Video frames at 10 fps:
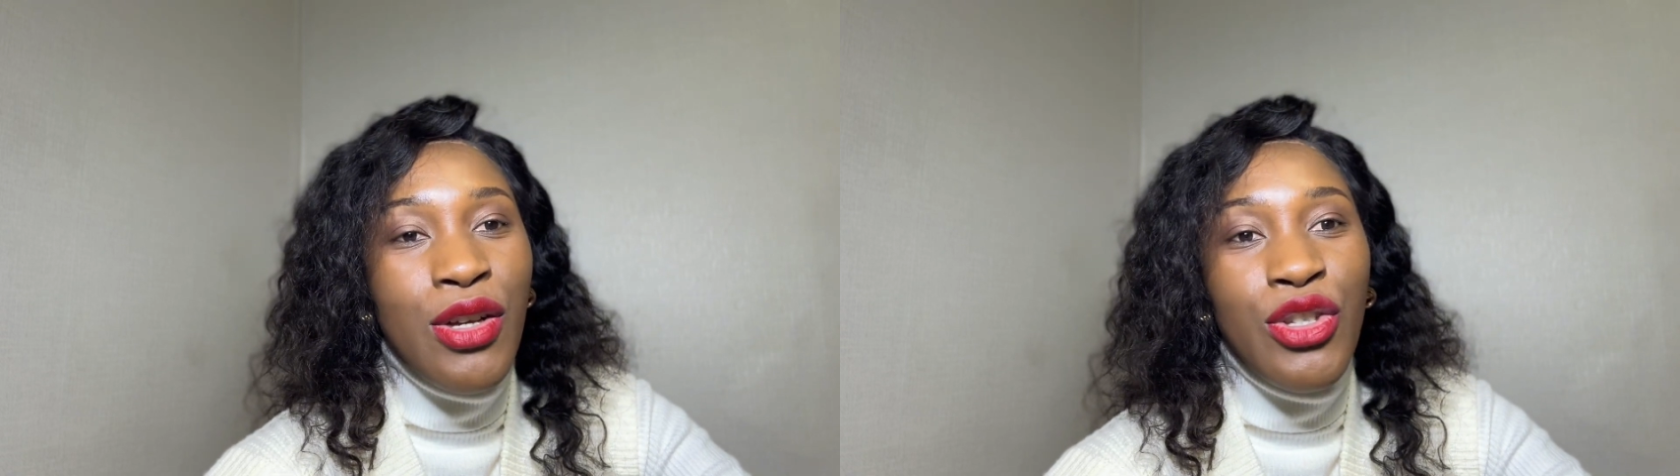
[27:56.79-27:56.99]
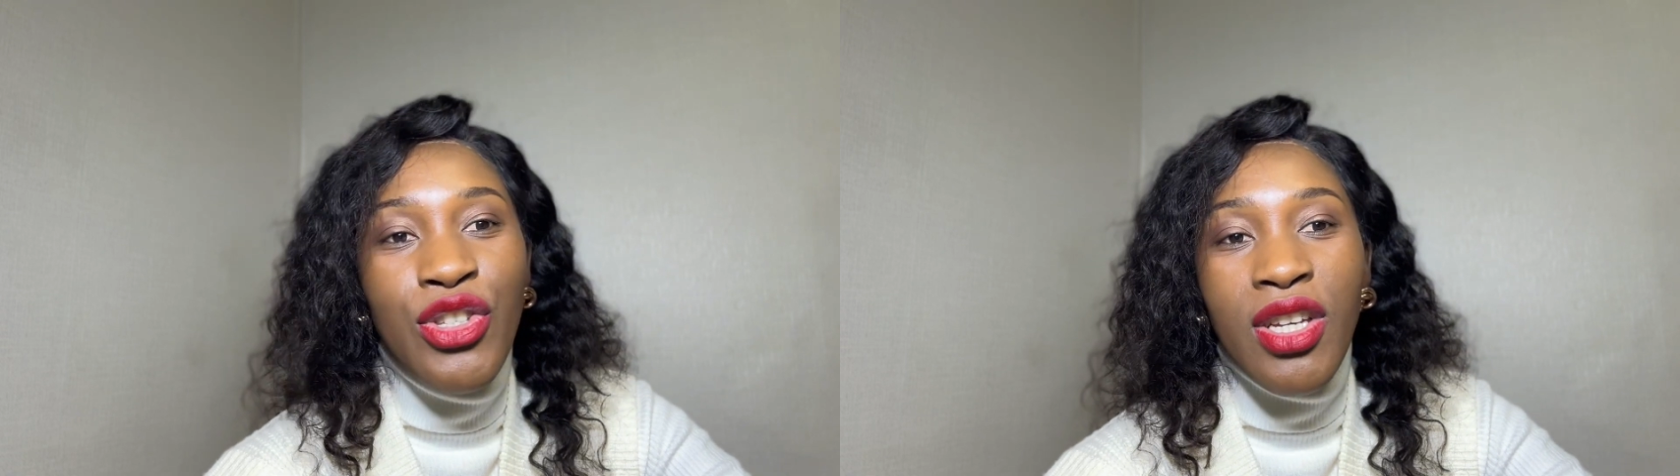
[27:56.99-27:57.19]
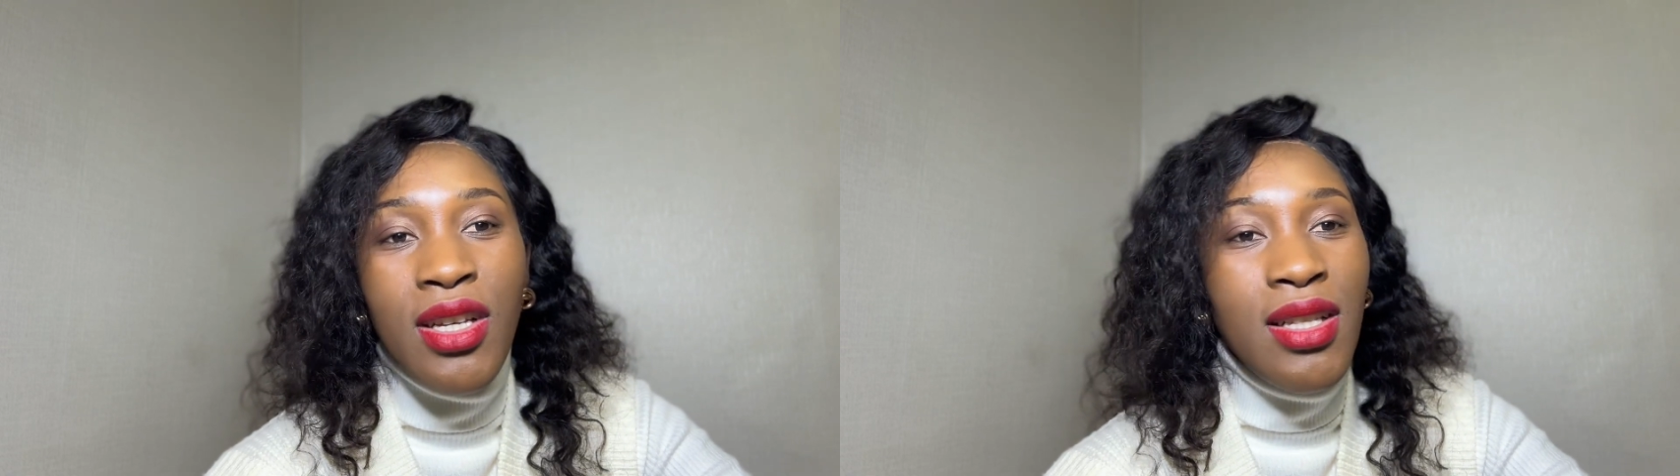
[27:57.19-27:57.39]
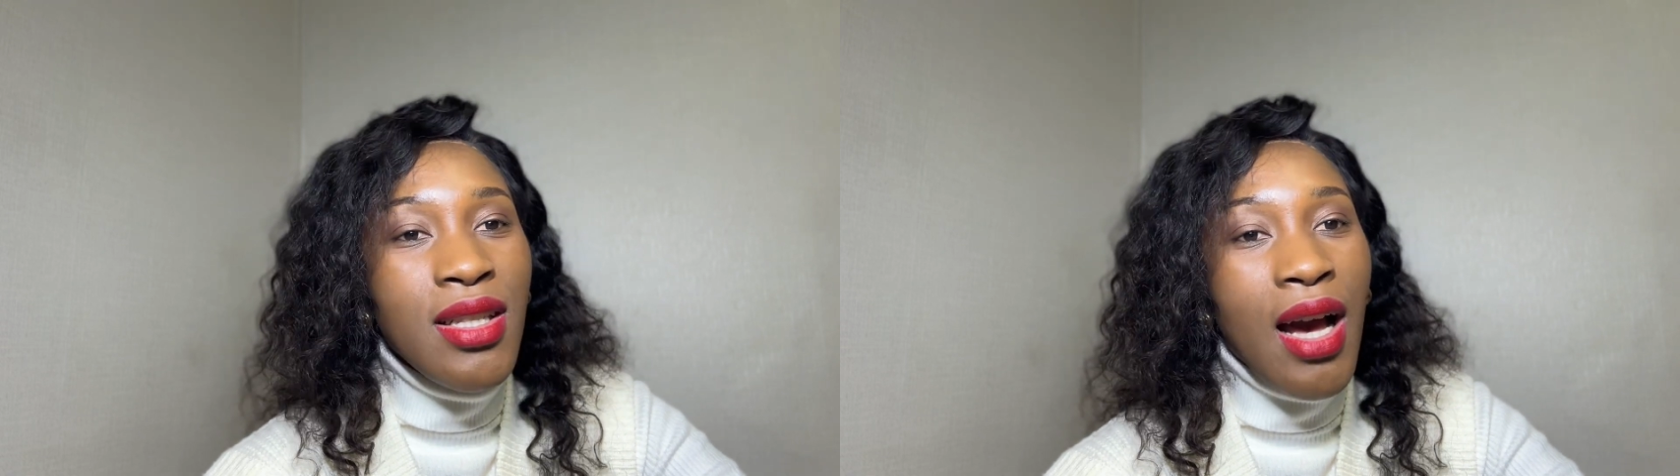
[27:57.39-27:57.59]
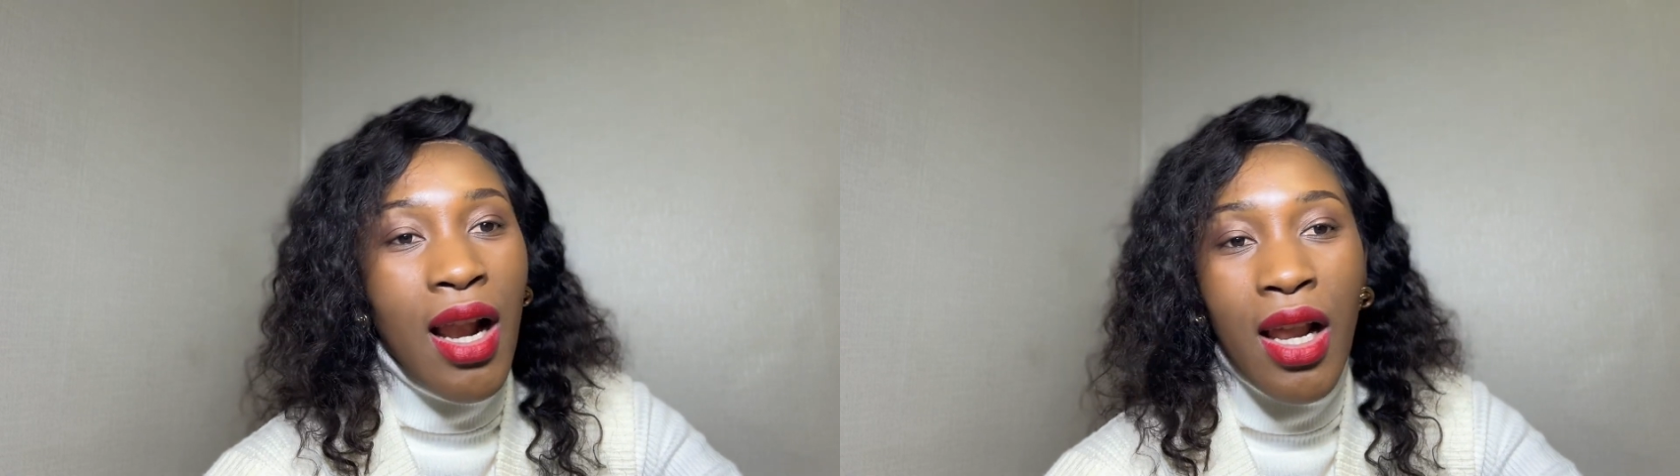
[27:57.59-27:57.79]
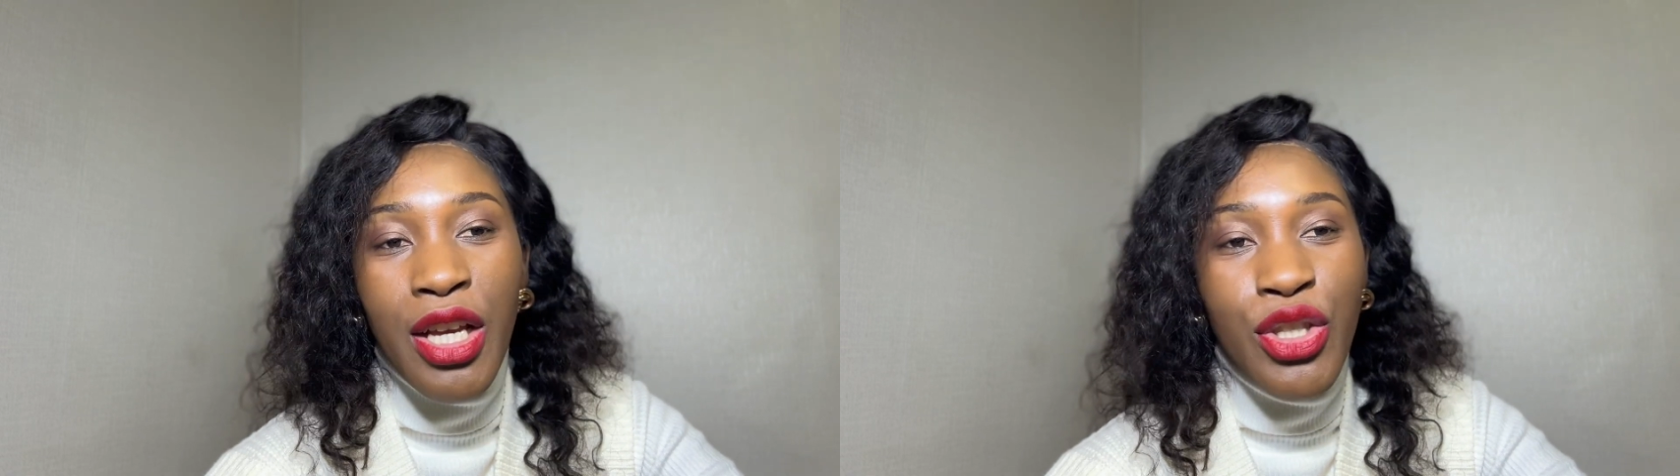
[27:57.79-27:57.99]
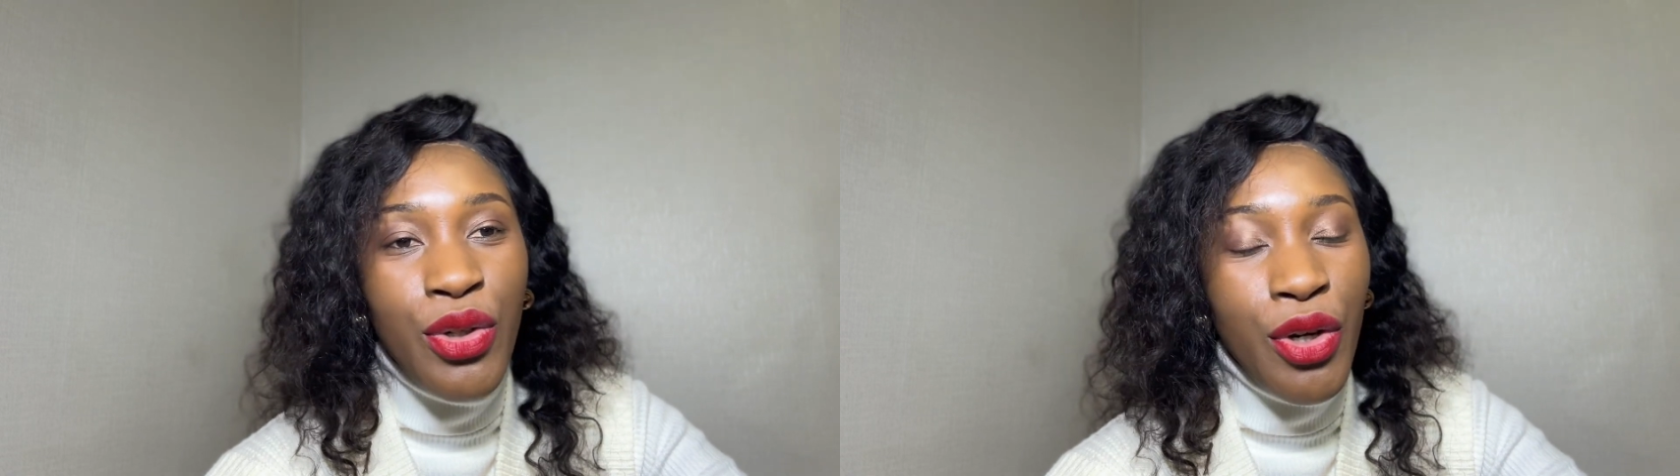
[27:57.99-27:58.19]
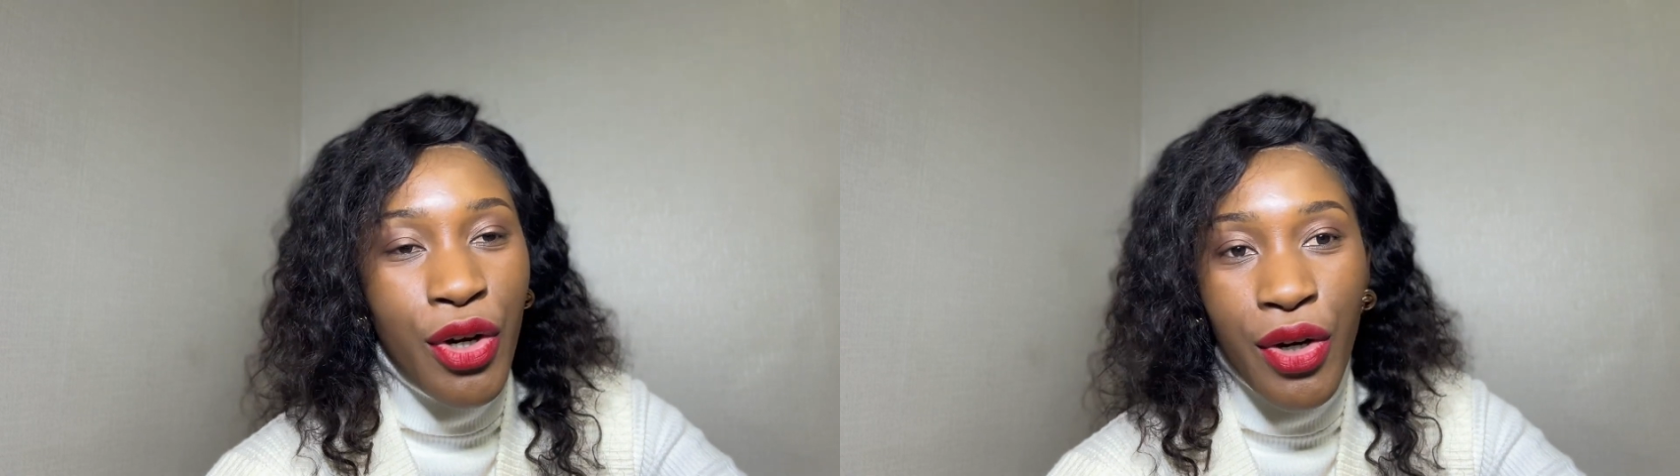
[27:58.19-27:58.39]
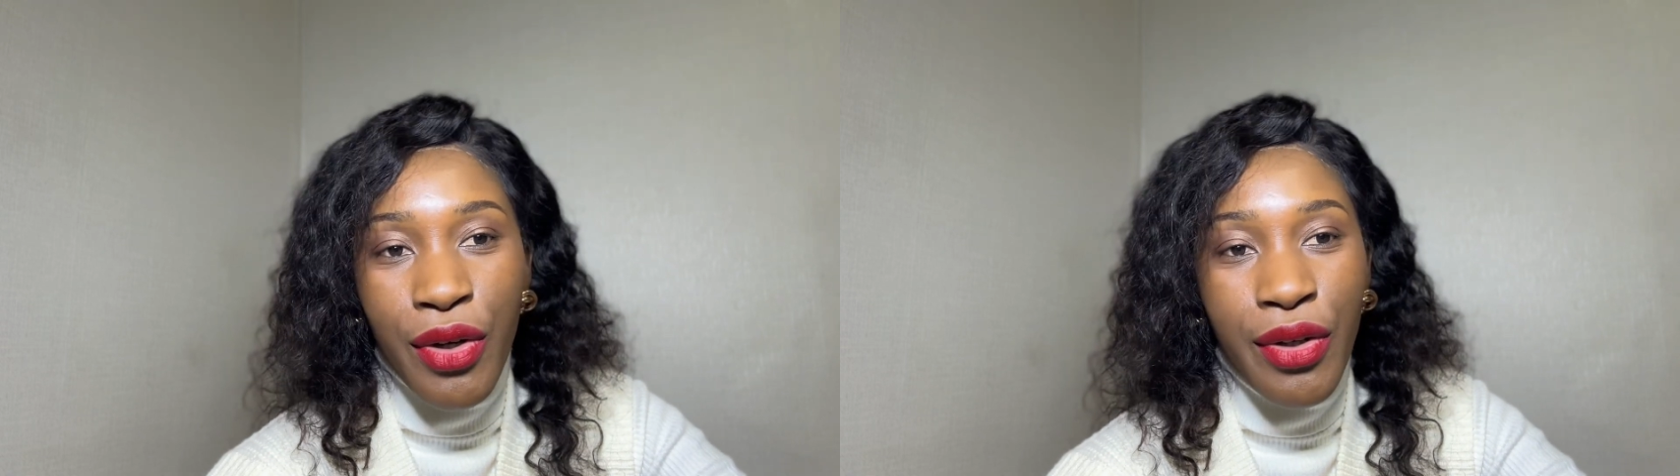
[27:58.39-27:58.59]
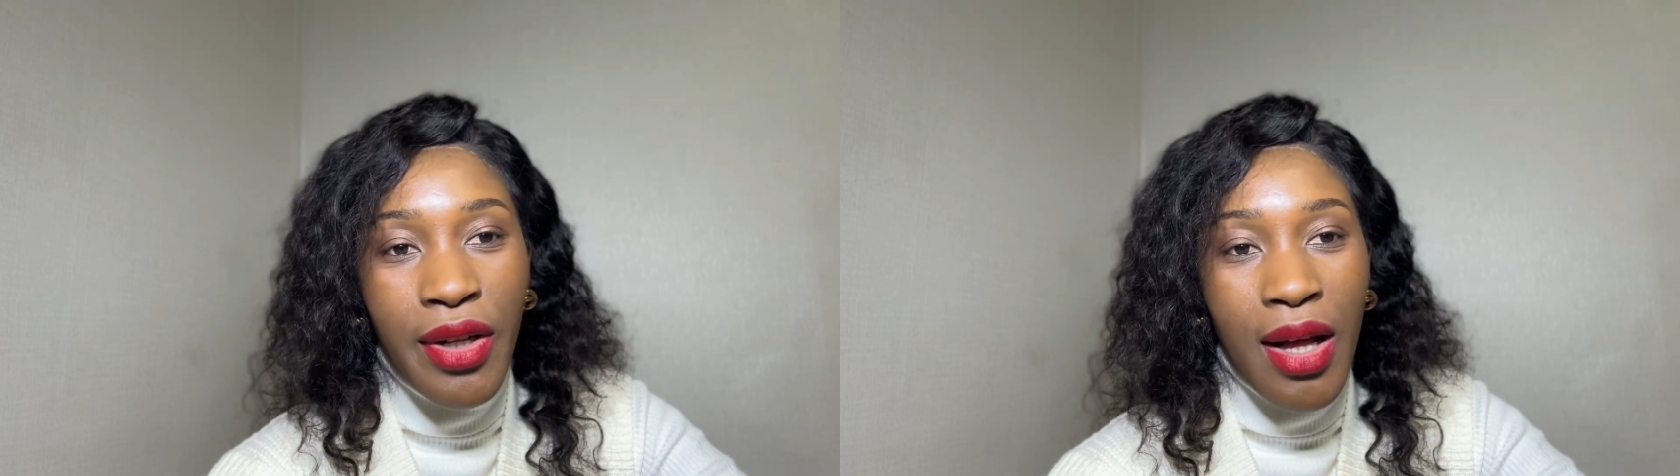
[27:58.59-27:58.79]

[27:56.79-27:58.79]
just holla at your girl.